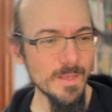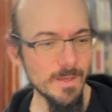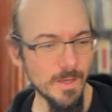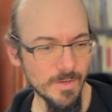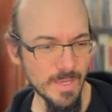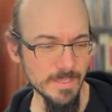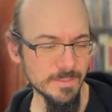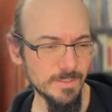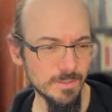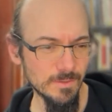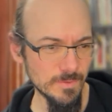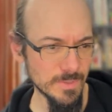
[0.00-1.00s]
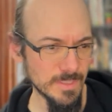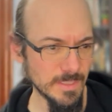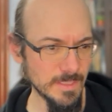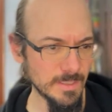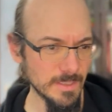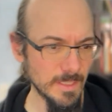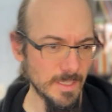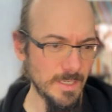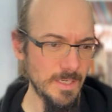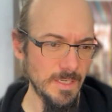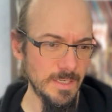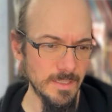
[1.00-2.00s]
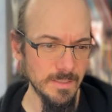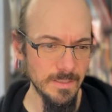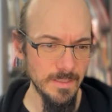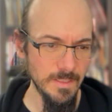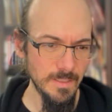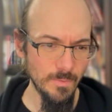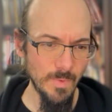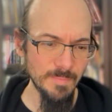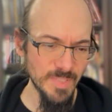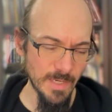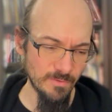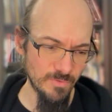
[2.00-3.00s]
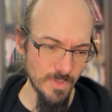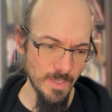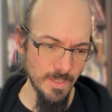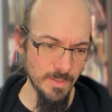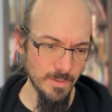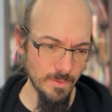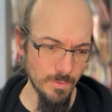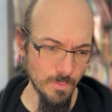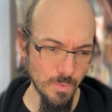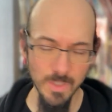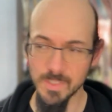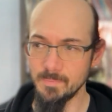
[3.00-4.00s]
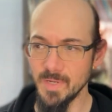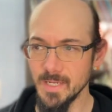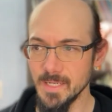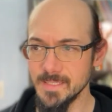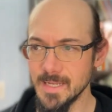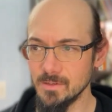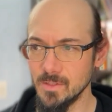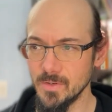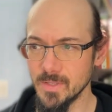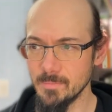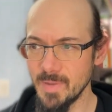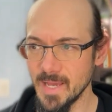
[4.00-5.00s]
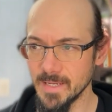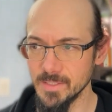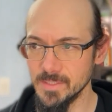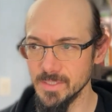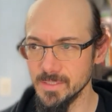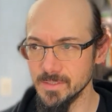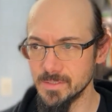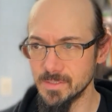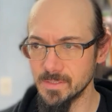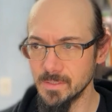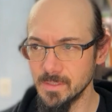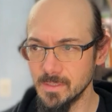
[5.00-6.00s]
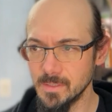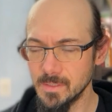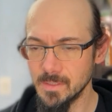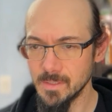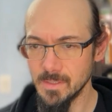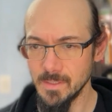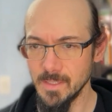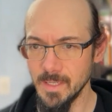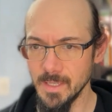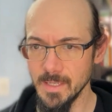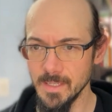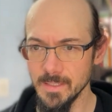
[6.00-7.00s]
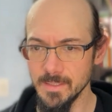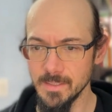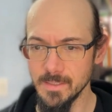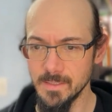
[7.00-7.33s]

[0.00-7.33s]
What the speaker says: Okay, so the website run works by downloading the packages and